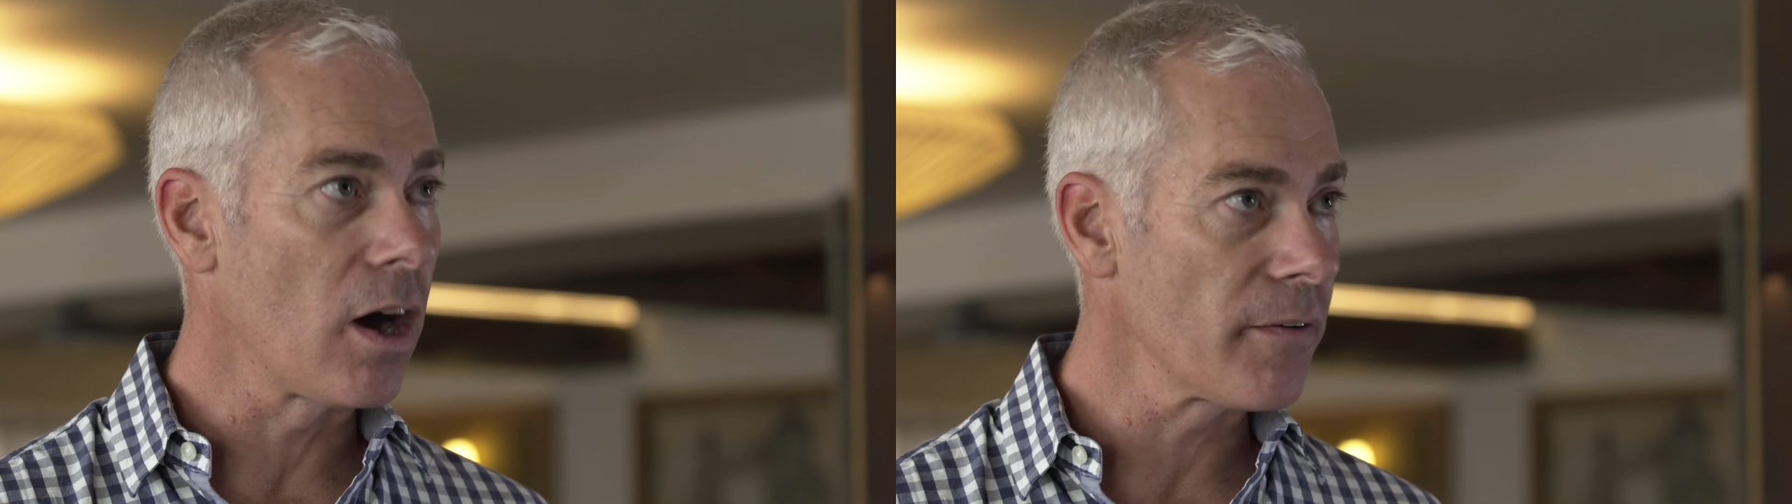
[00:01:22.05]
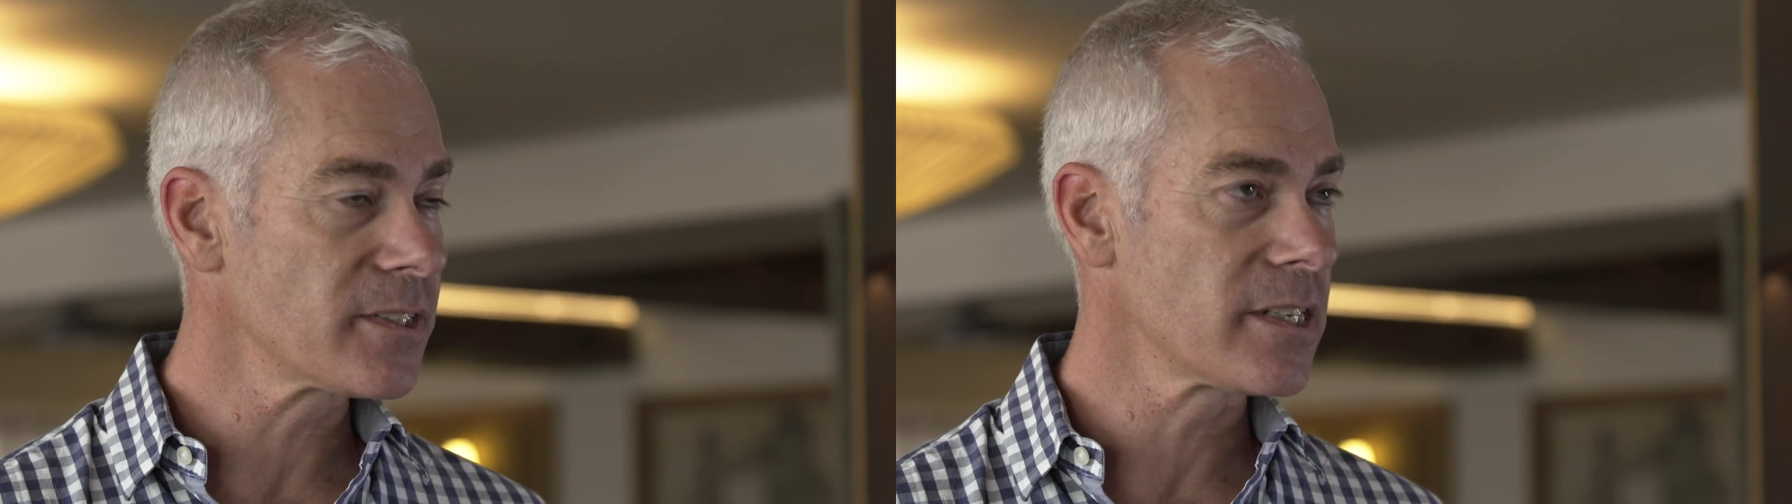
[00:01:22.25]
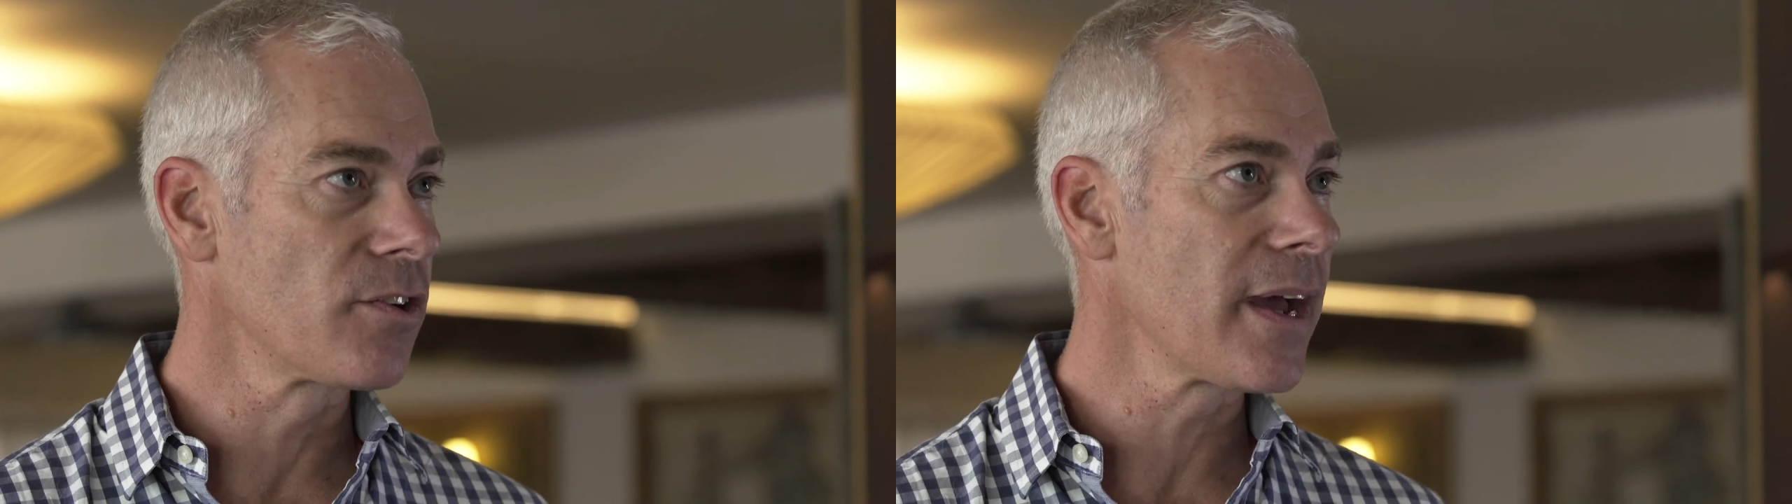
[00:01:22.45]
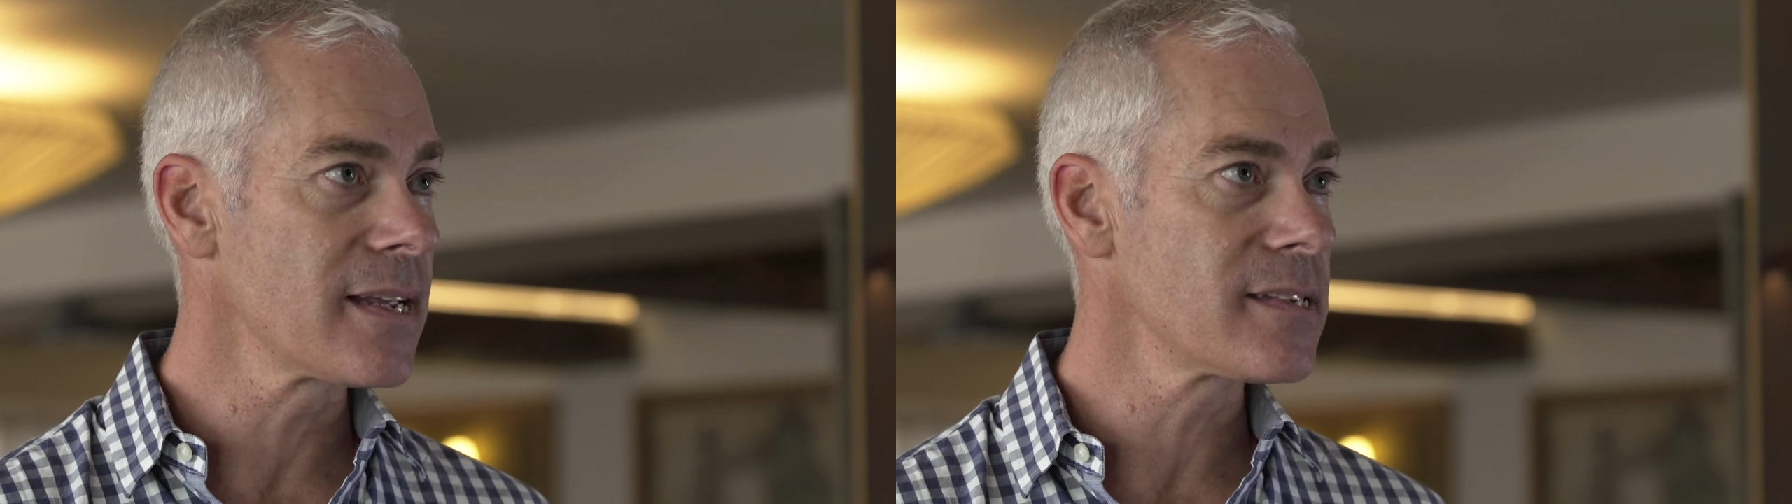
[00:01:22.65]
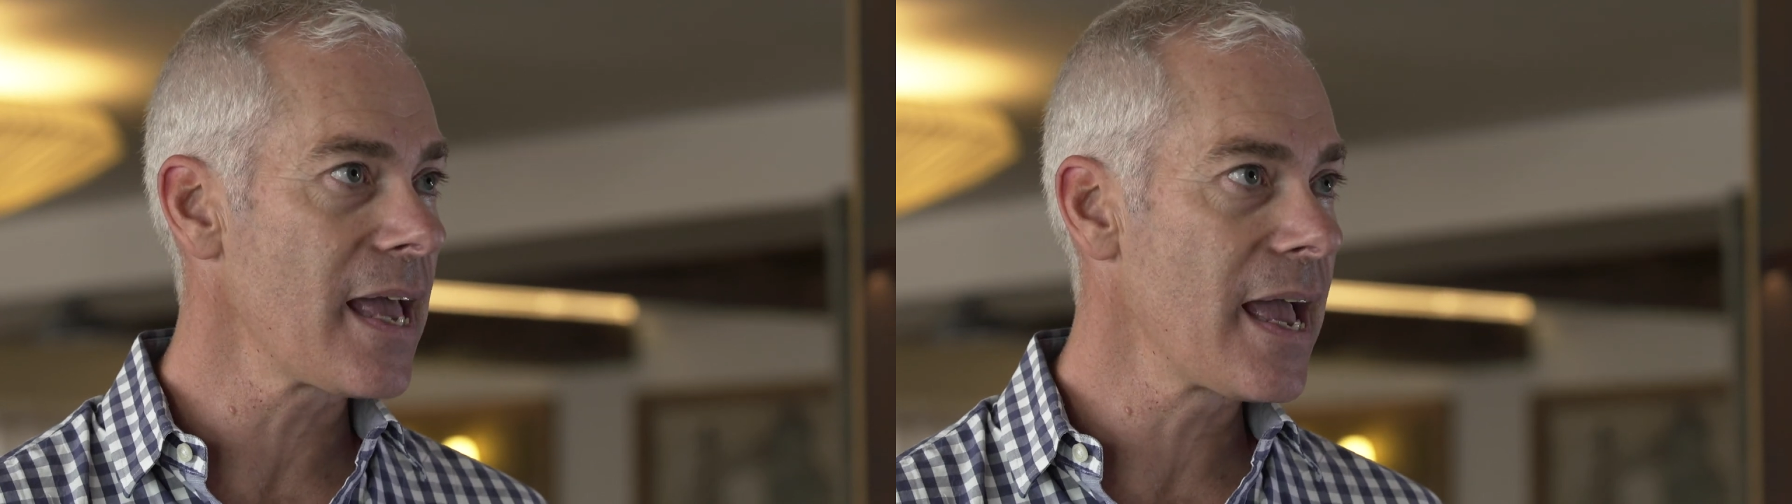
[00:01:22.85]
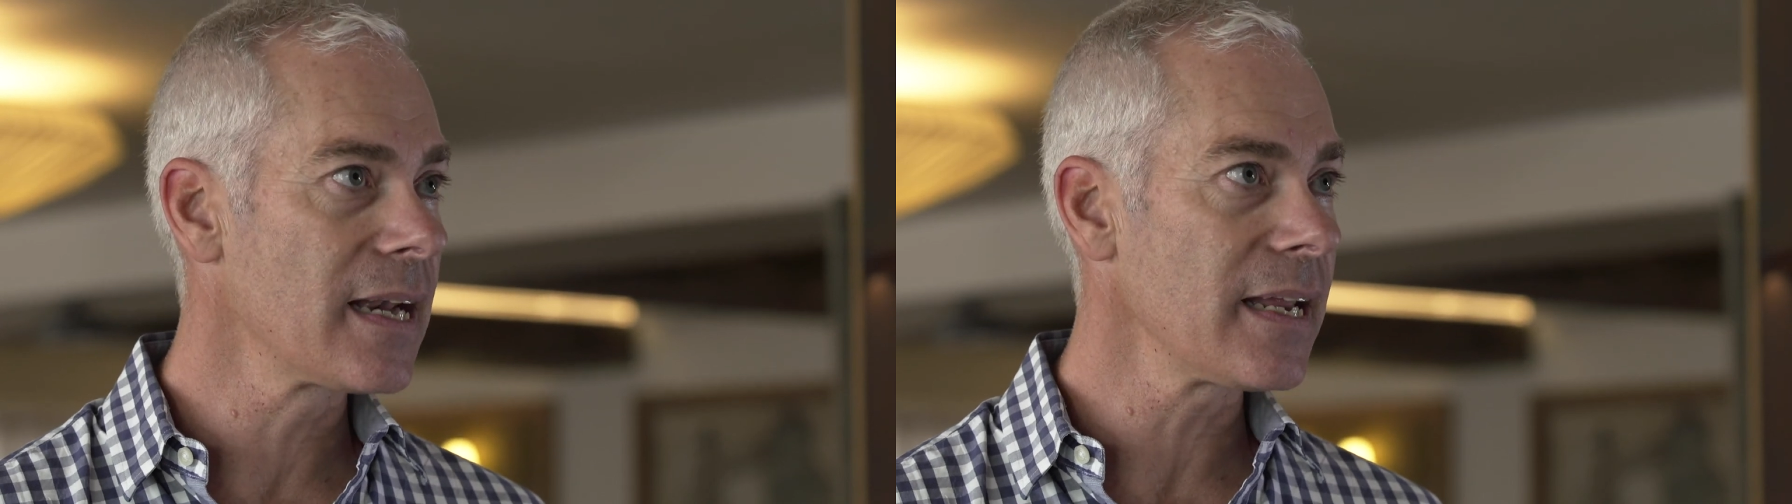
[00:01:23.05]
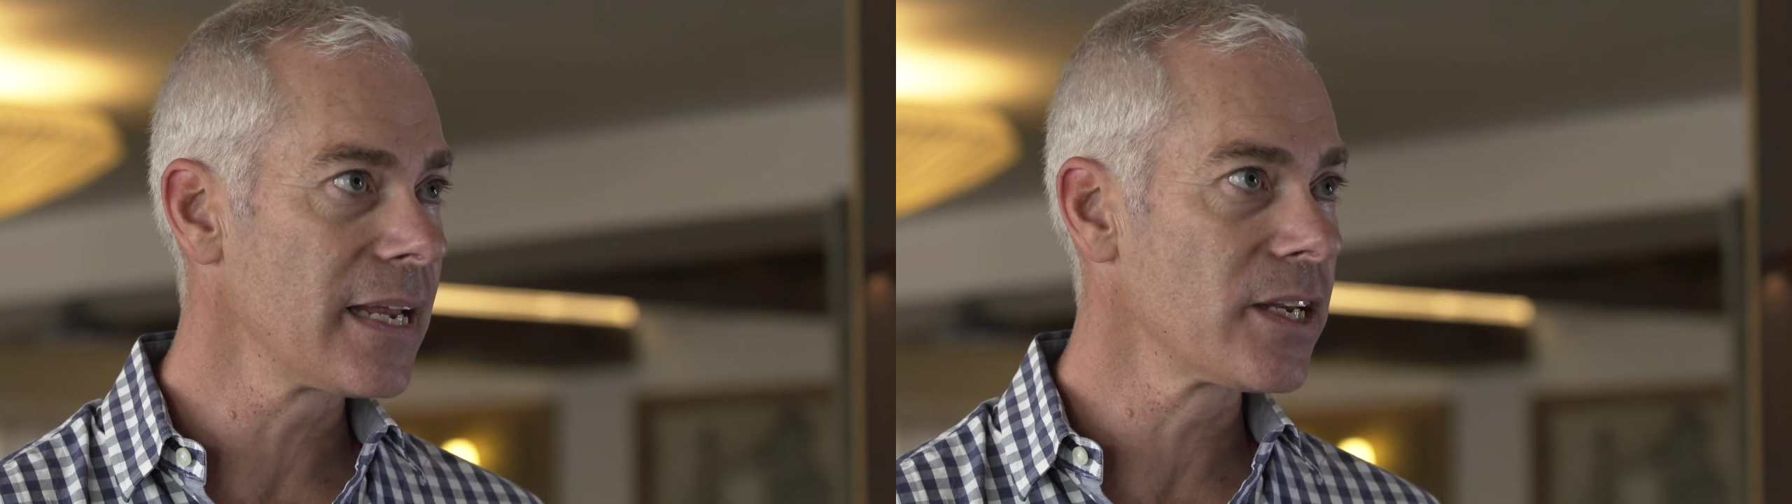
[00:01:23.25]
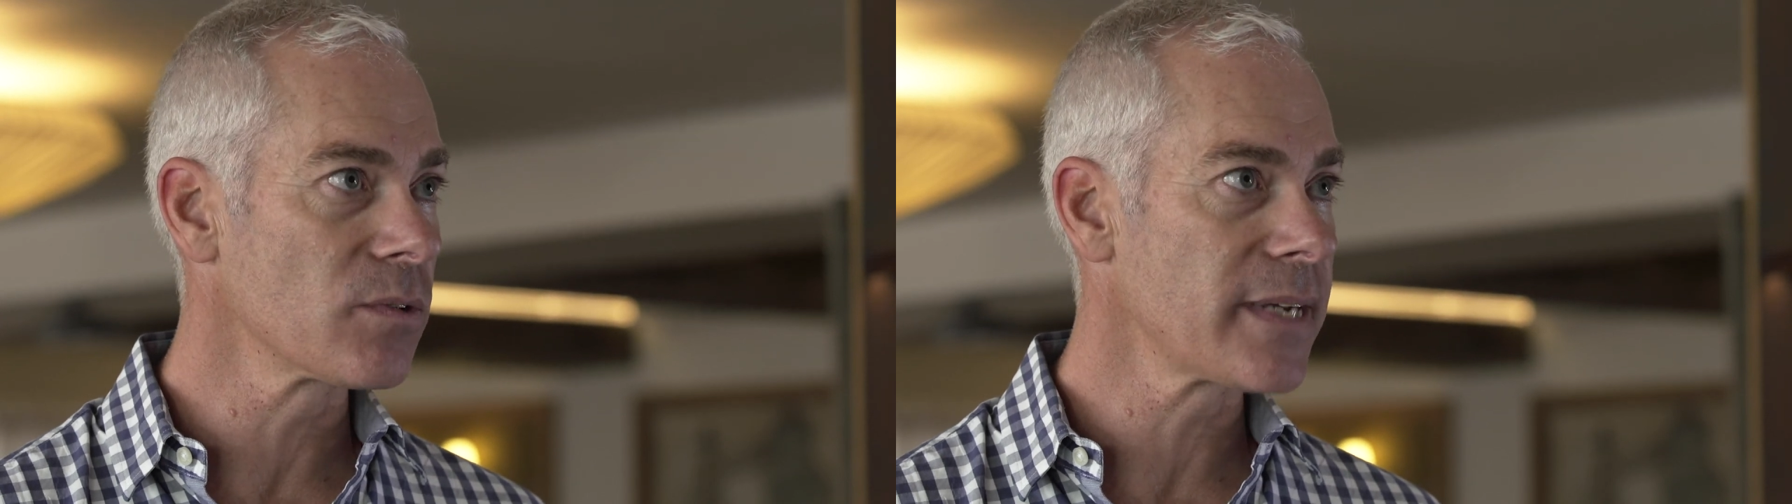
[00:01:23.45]
after the race and
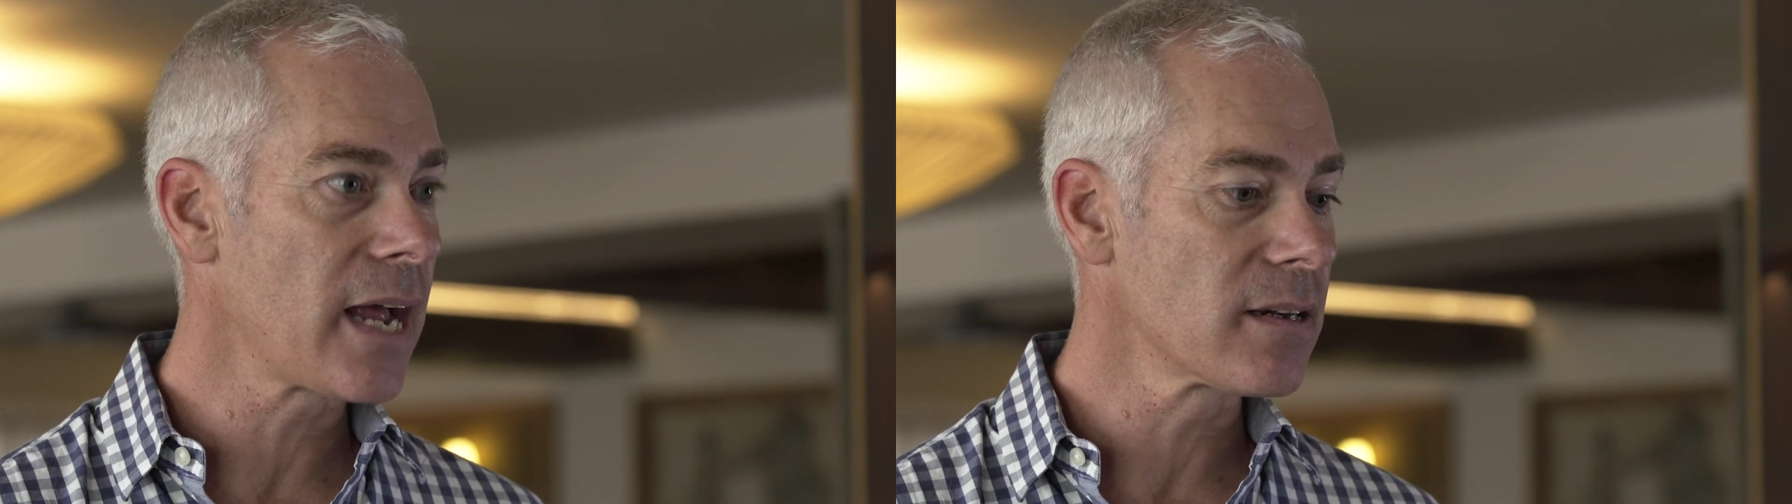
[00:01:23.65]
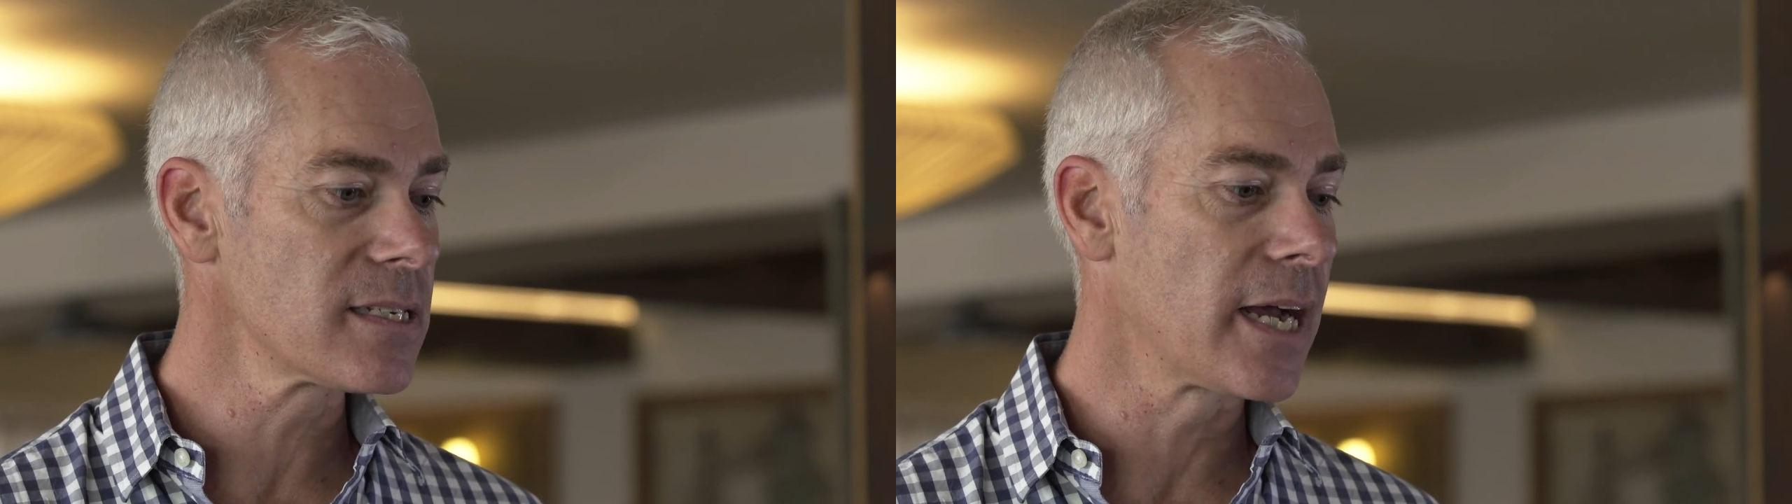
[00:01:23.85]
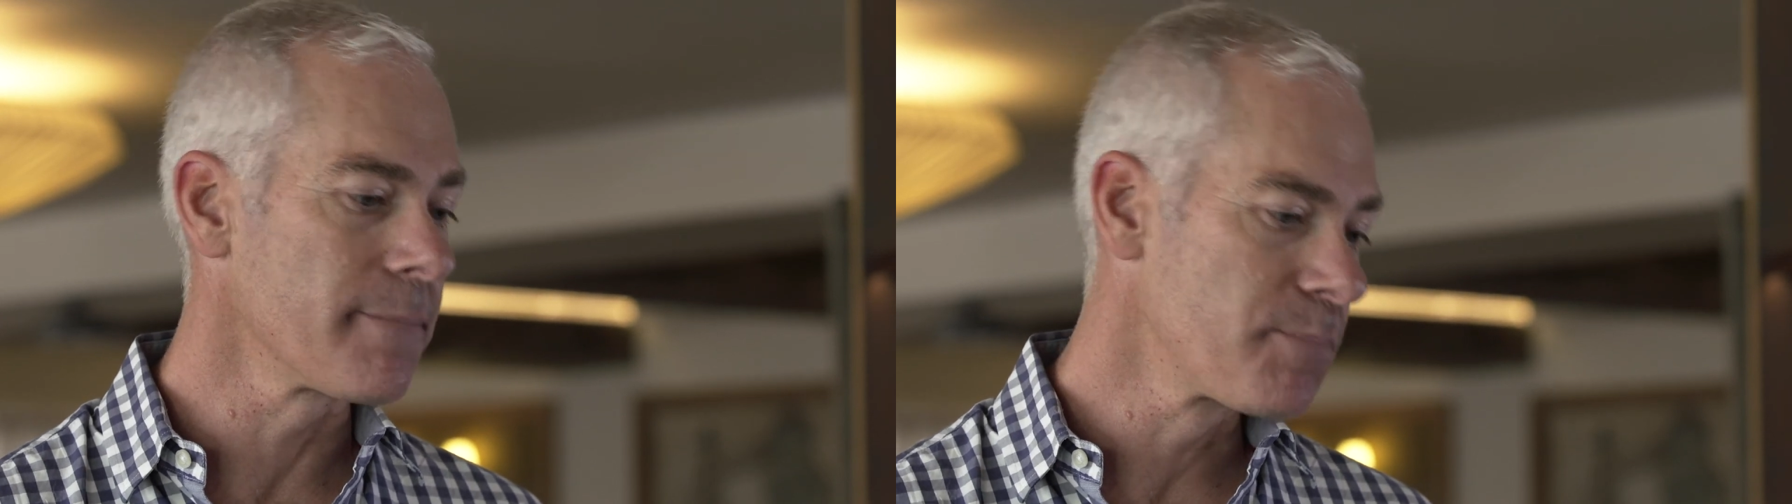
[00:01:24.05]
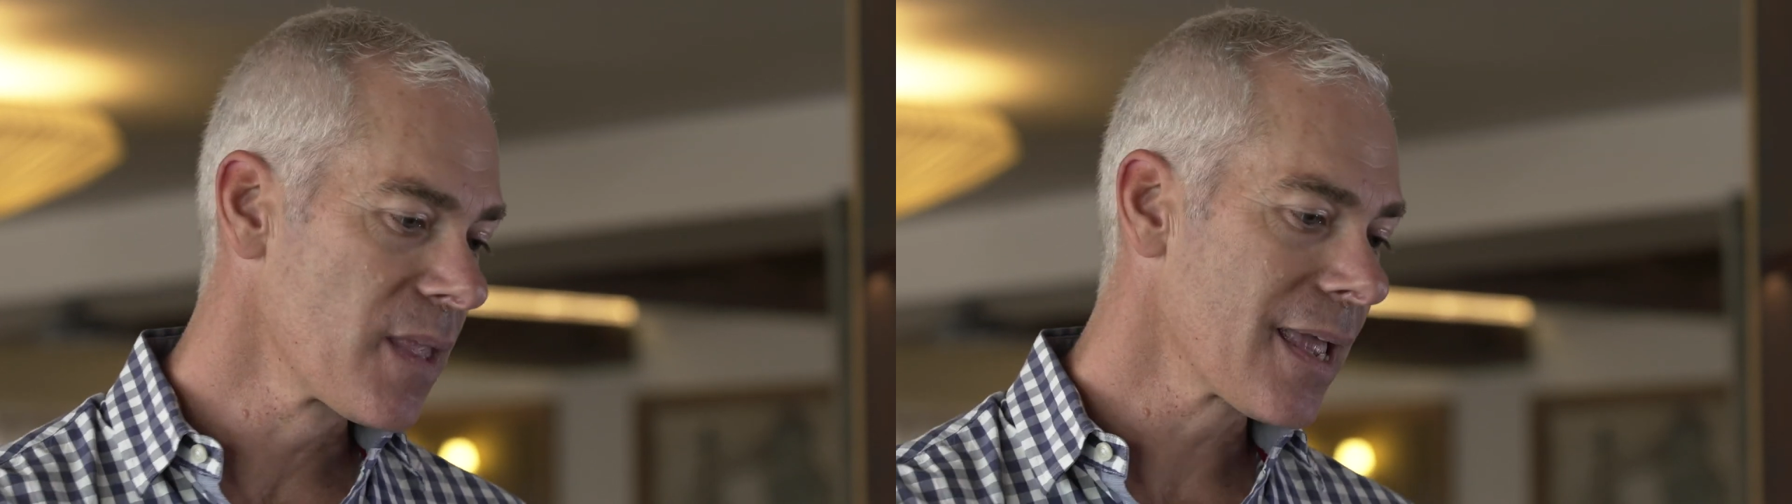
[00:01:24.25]
in your downtime.